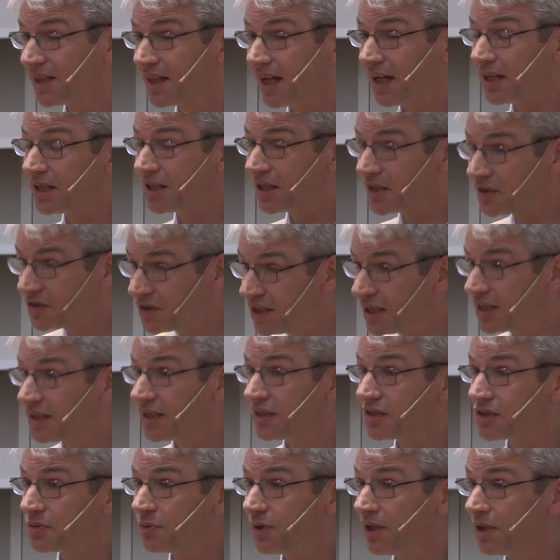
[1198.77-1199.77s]
And I think
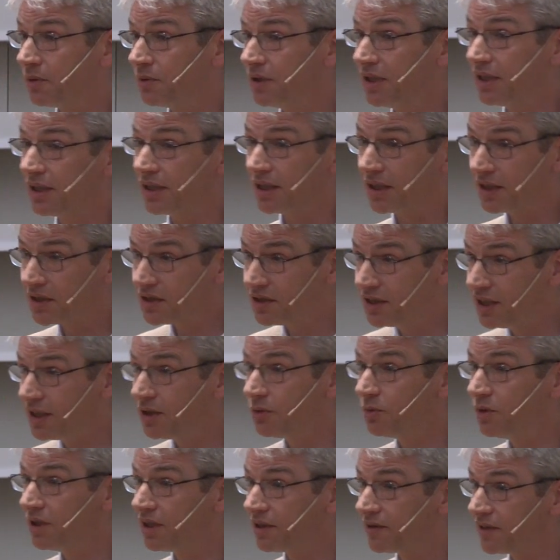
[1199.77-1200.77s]
that's where we are. I
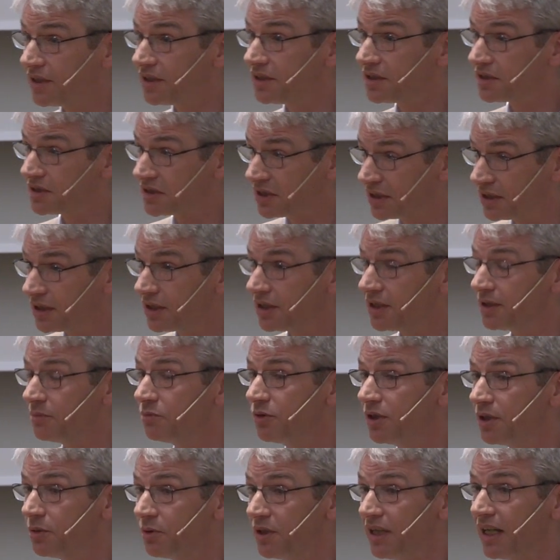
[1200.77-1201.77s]
think we are at a time
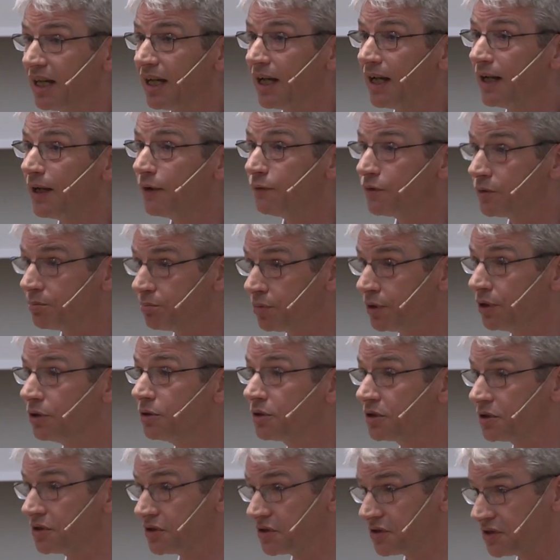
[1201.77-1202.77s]
where we have a
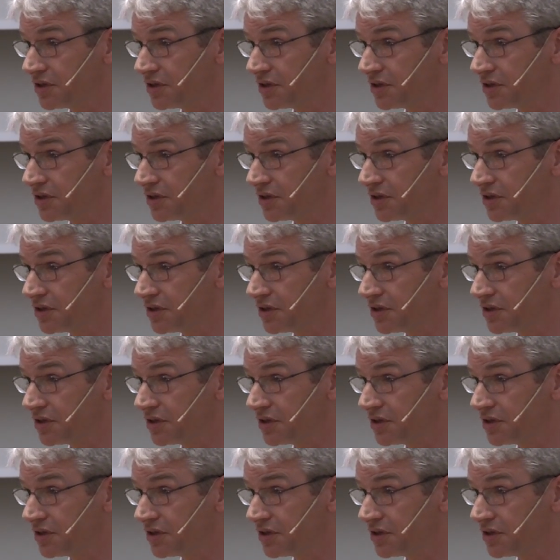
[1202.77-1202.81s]
broken